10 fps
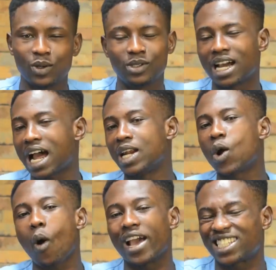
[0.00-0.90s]
You know, there are
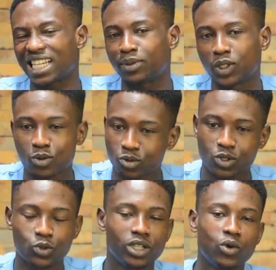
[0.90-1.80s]
no exceptions
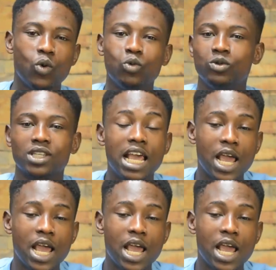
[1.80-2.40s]
to the rules.